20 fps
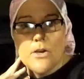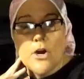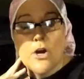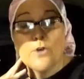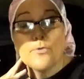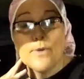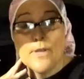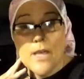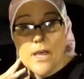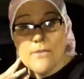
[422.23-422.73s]

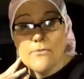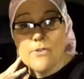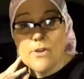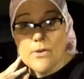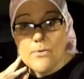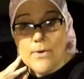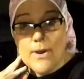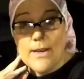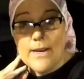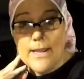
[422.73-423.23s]
recovering
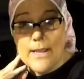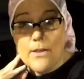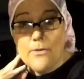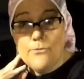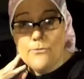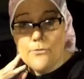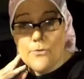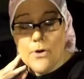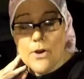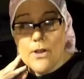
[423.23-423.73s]
right now
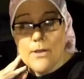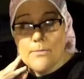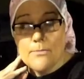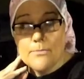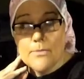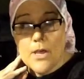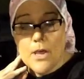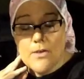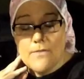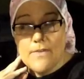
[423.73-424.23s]

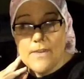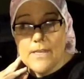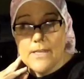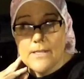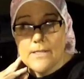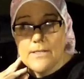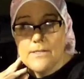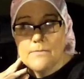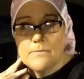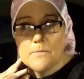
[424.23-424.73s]
from
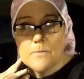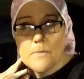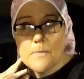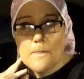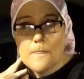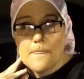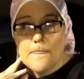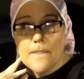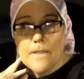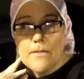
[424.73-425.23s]
COVID.
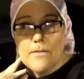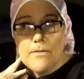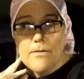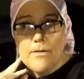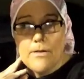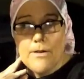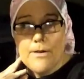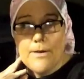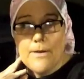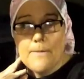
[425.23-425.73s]

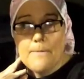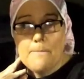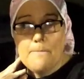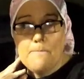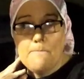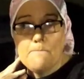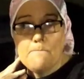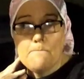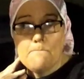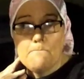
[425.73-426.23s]

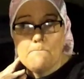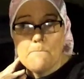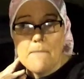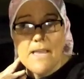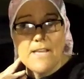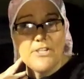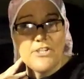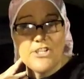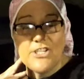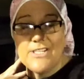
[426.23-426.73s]

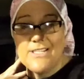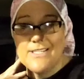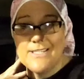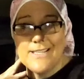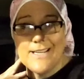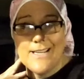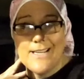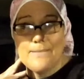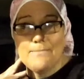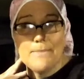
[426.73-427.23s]
And she
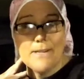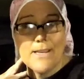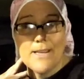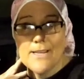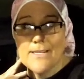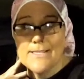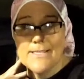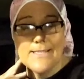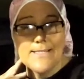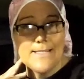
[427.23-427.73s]
said, my
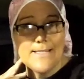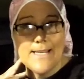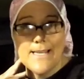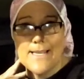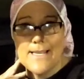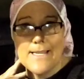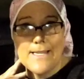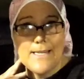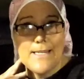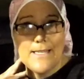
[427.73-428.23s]
cousin
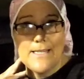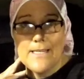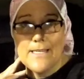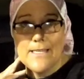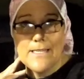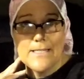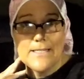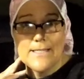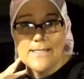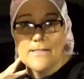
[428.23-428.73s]
said, it
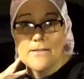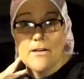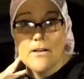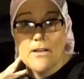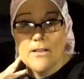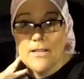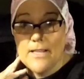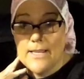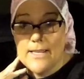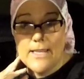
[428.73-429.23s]
is
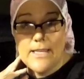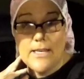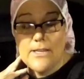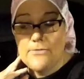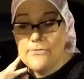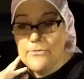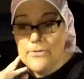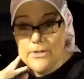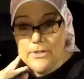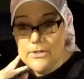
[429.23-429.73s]
not like any
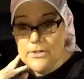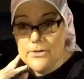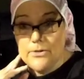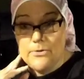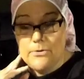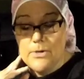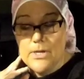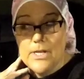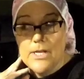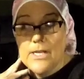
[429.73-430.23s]

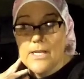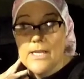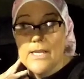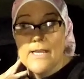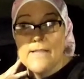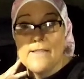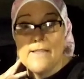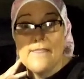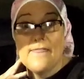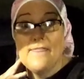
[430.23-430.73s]
flu
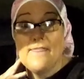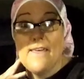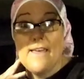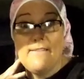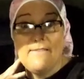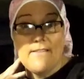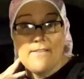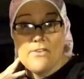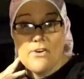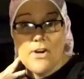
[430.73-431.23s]
that
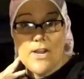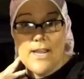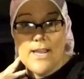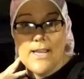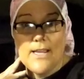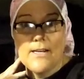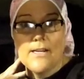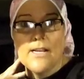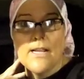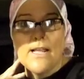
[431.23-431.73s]
they've ever
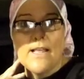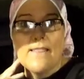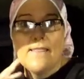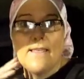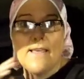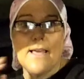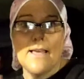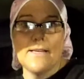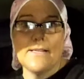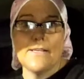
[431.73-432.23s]
had.
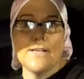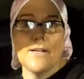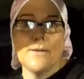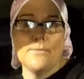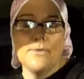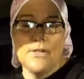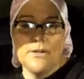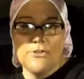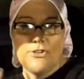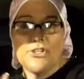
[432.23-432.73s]
That,
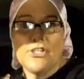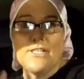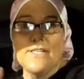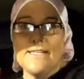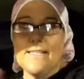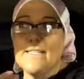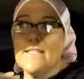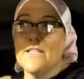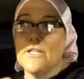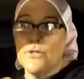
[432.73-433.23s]
she
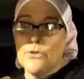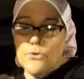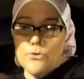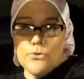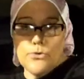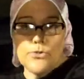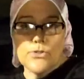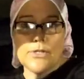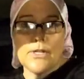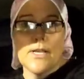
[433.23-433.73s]
did
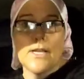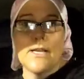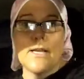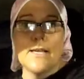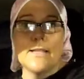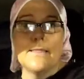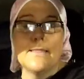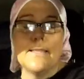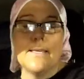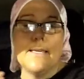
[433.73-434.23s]
lose
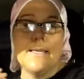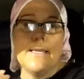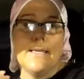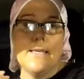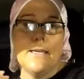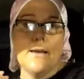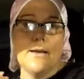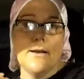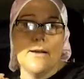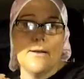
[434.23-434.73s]
the